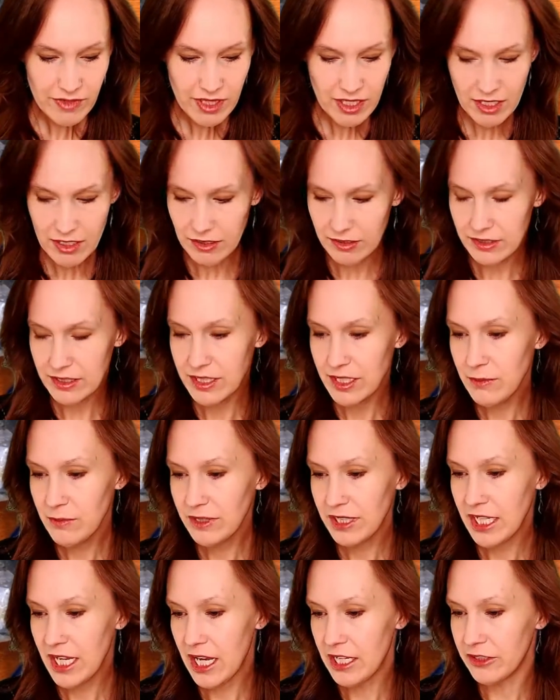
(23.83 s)
Let's see what
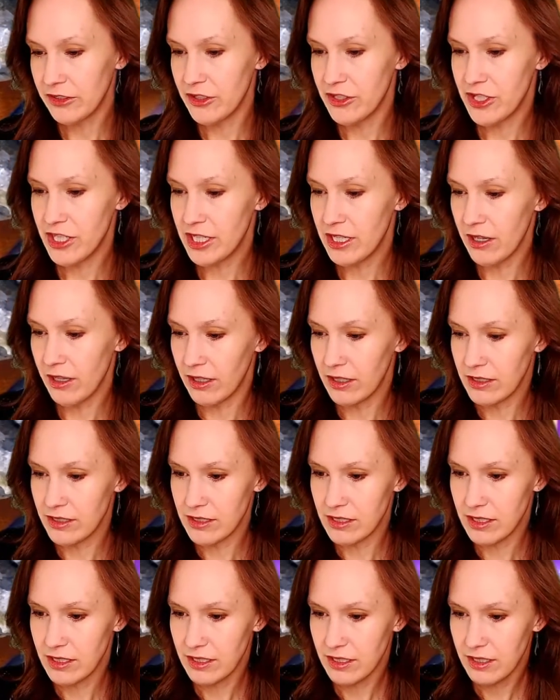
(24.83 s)
the energy
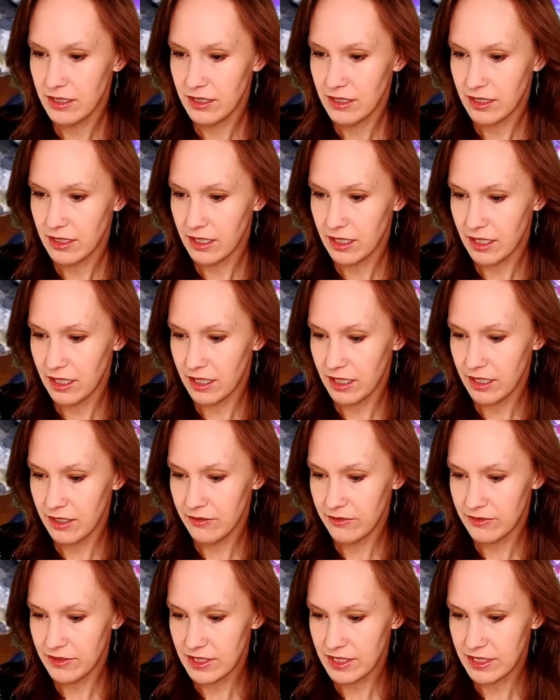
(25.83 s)
cards
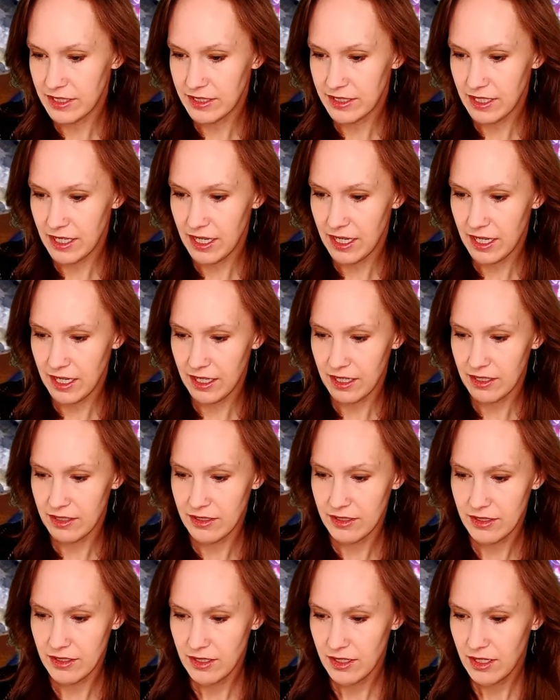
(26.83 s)
have to say.
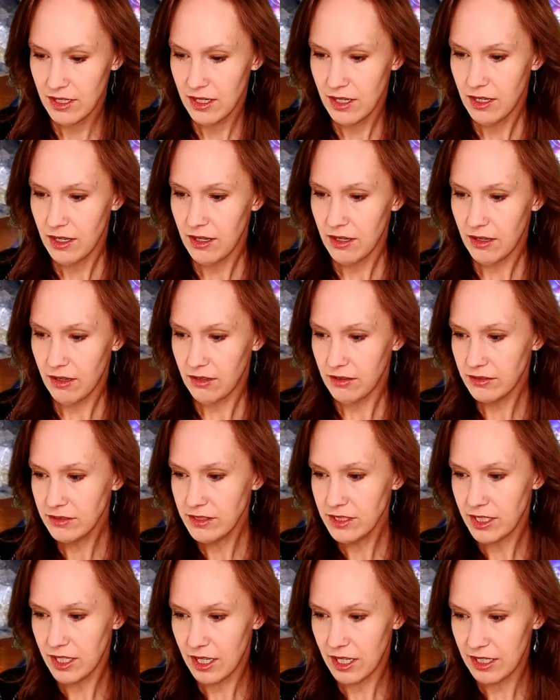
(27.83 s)
All
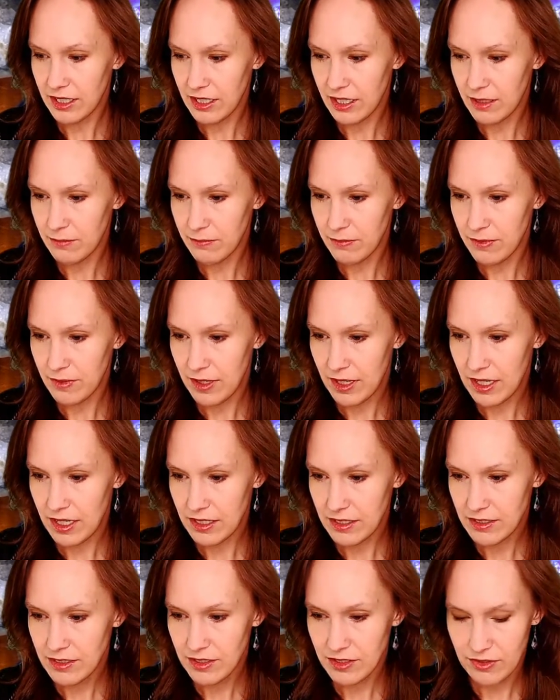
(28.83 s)
tied up
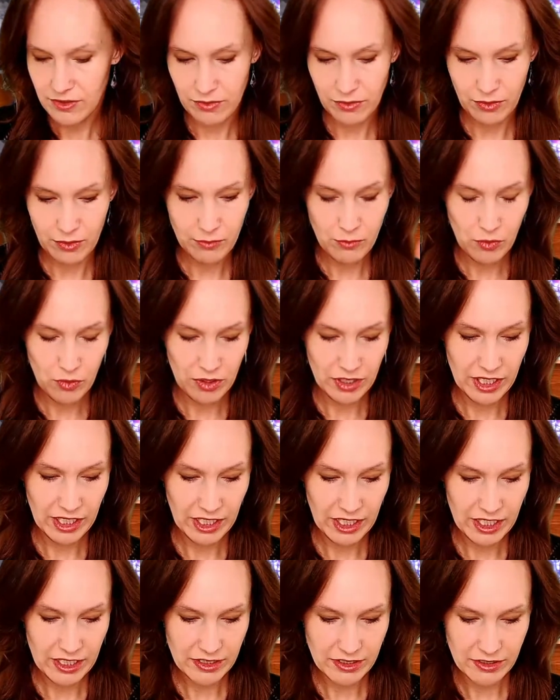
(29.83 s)
on storm warning,
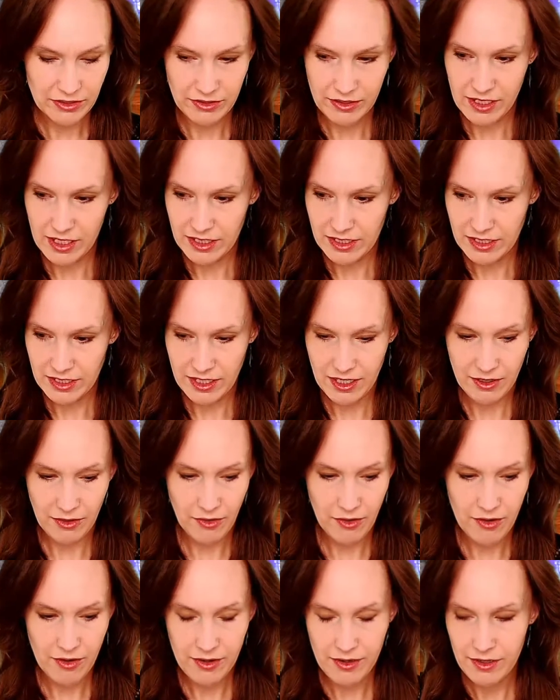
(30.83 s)
interesting.
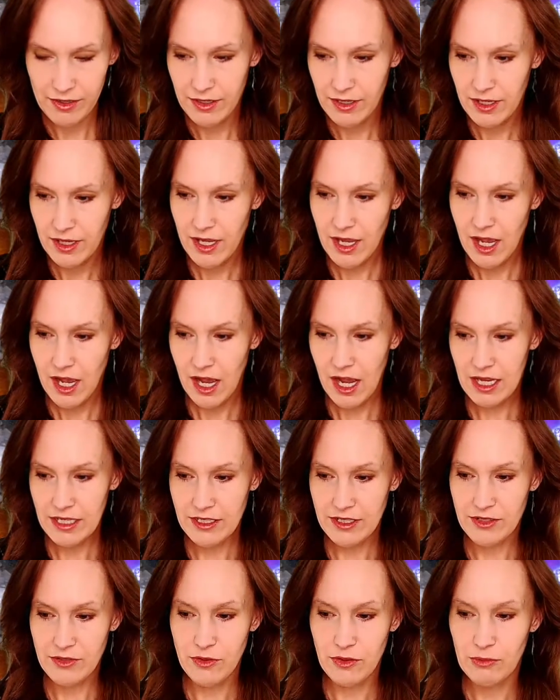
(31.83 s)
Uh,
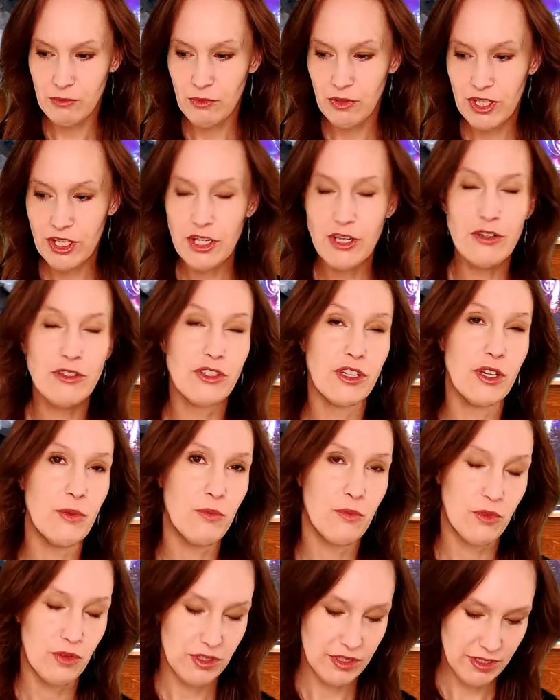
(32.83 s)
storm warning usually
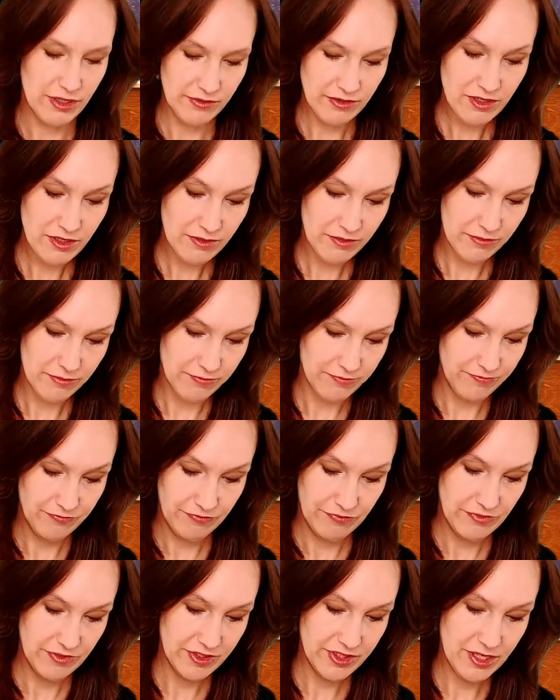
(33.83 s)
warns us of
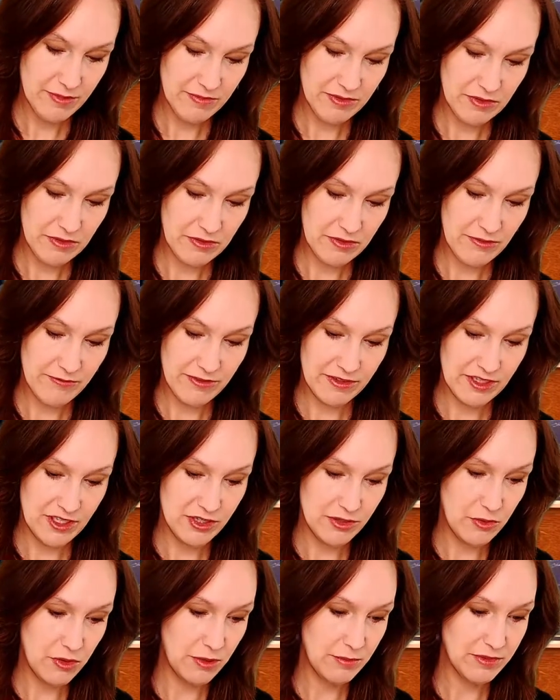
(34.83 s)
some sort of a
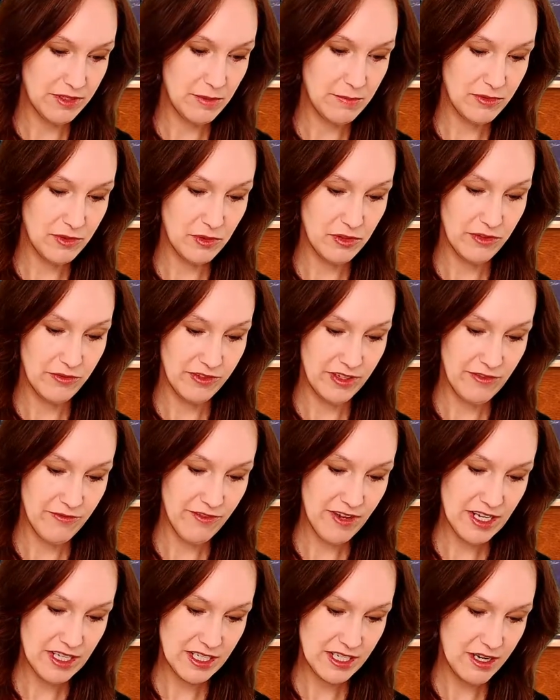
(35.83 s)
storm, some sort of an
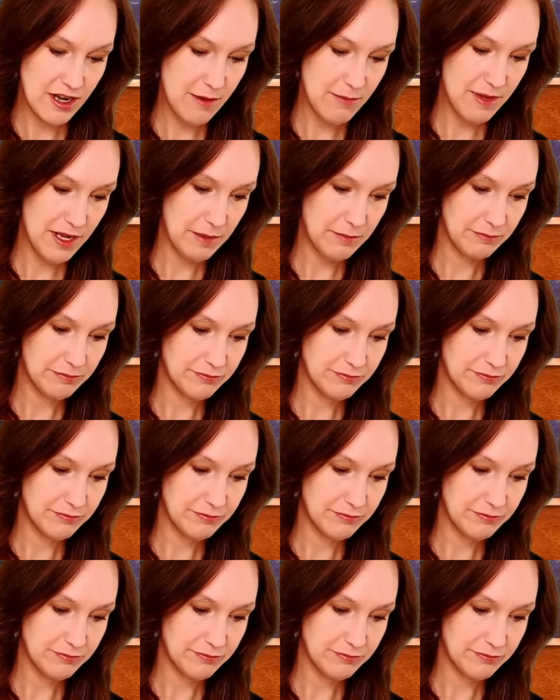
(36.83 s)
event coming.